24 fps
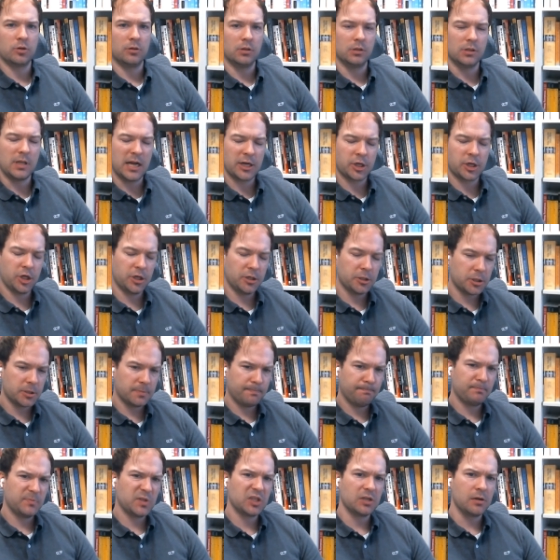elections.
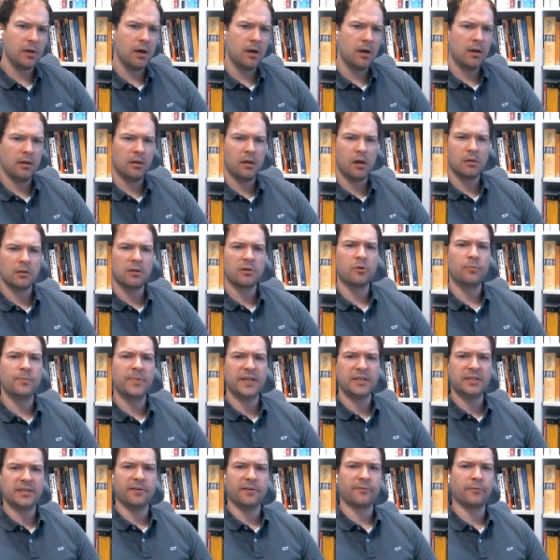So a little bit
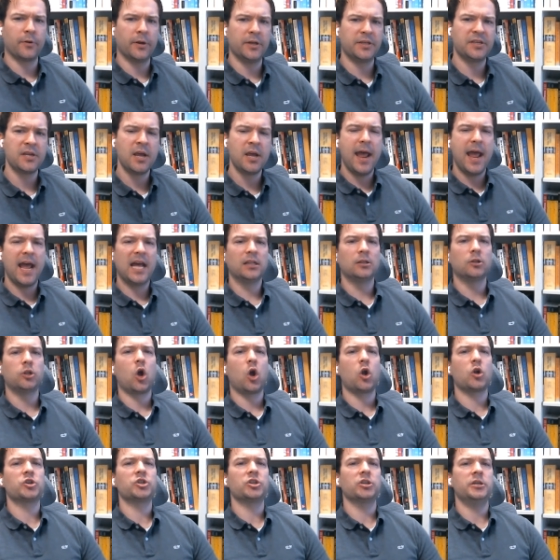different and
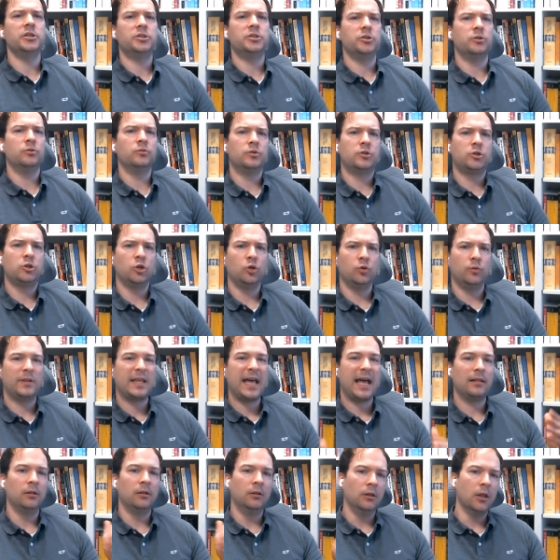largely due to
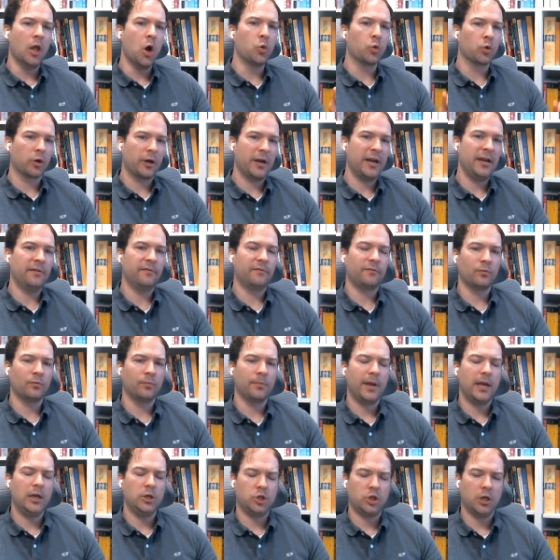that lower
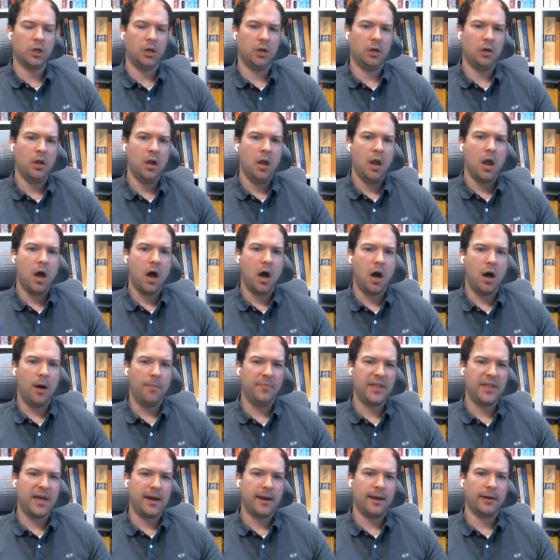information
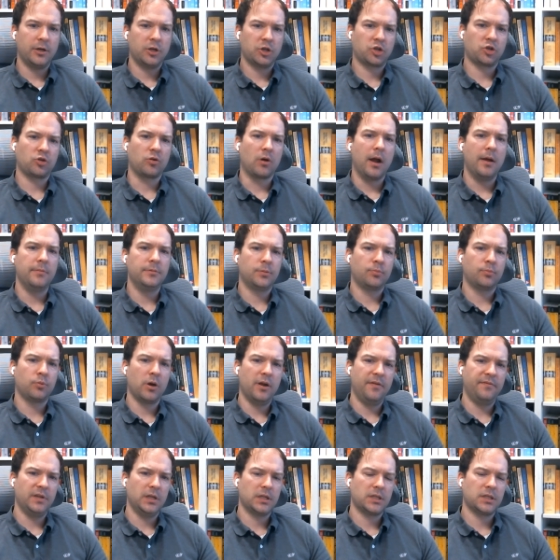that I described
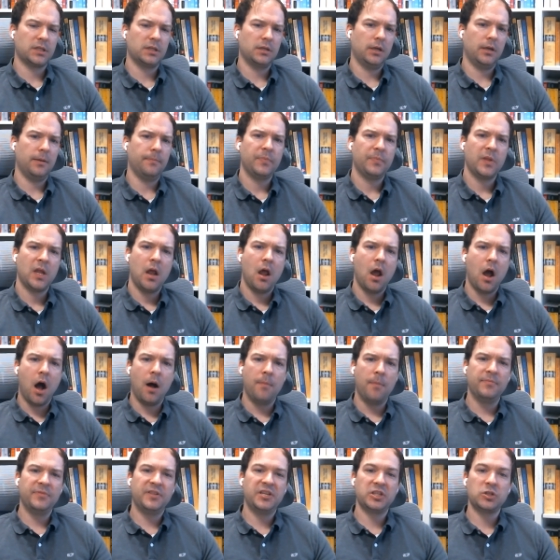previously.
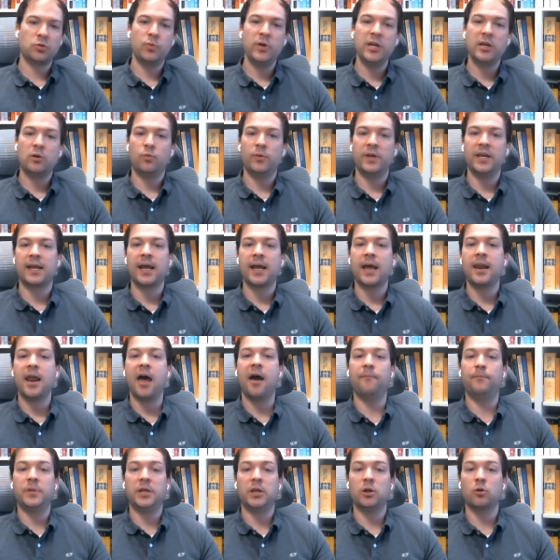This week, we again
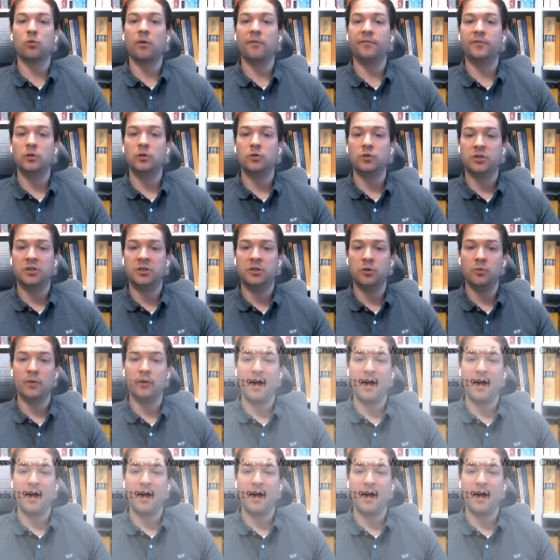have peer reviews due